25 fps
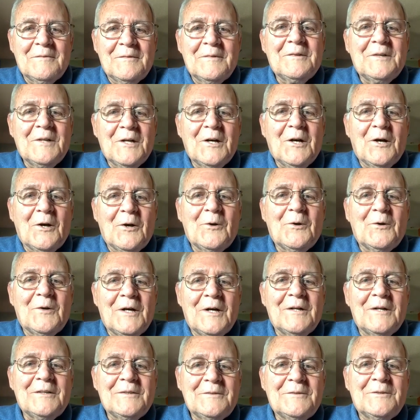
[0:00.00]

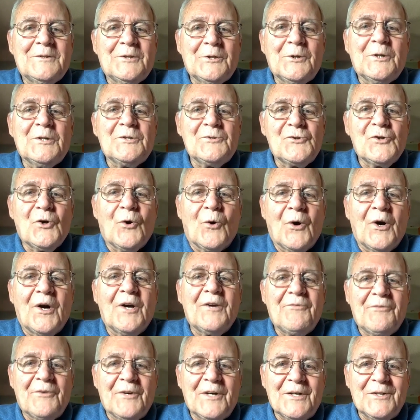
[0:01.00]
to
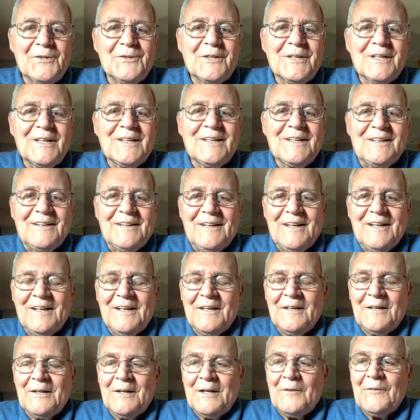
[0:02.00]
enjoy fishing.
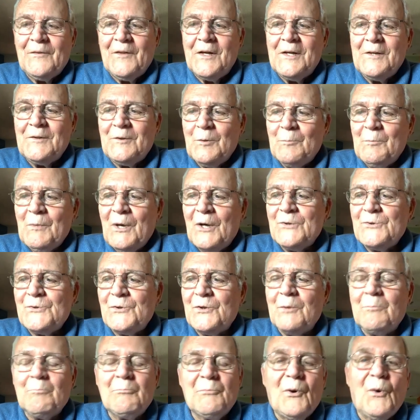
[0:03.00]
And I think the
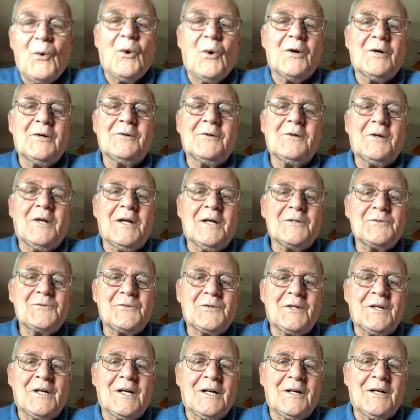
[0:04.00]
most important
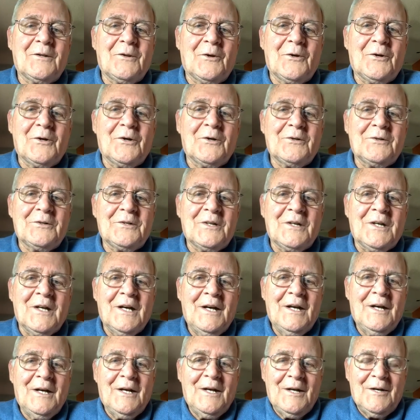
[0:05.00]
lesson I learned
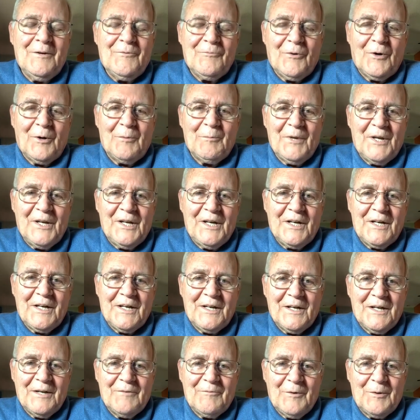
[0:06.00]
from any
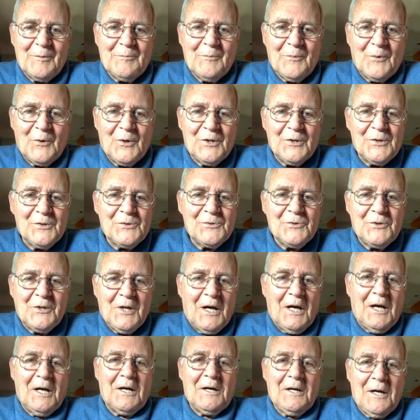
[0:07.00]
of them was
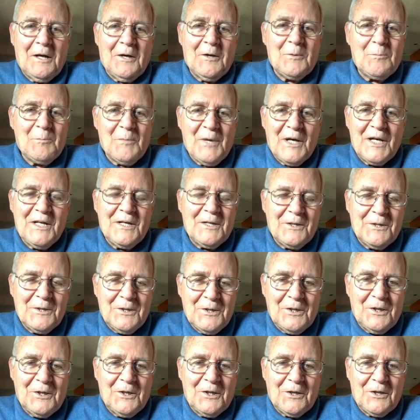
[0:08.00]
not how to bait a
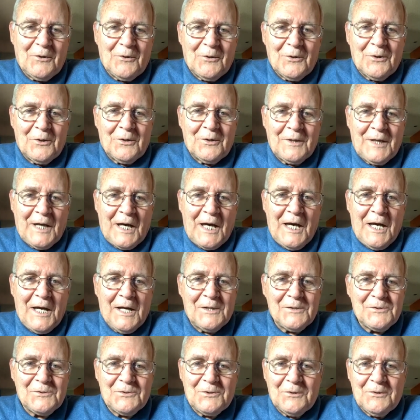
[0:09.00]
hook or a
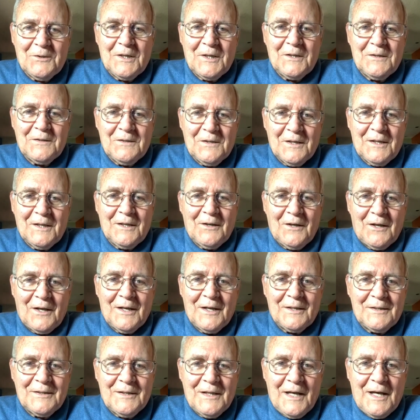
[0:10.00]
cast or anything
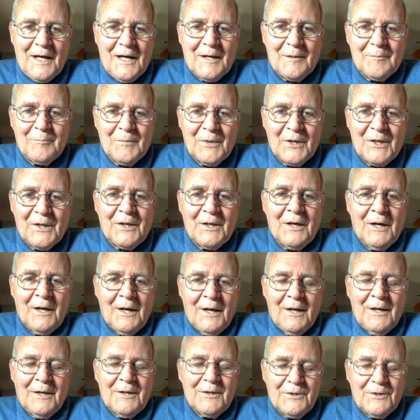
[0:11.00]
like that, but
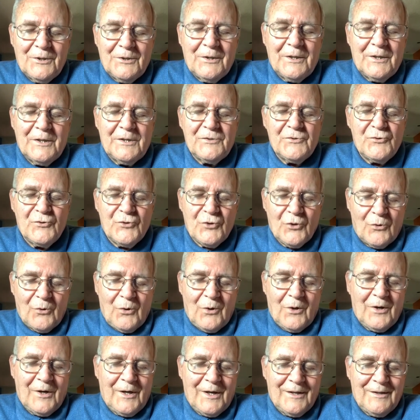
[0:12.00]
to
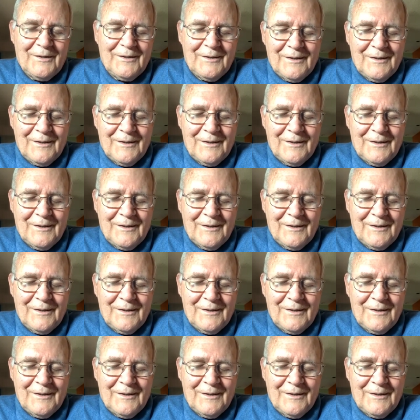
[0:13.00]
enjoy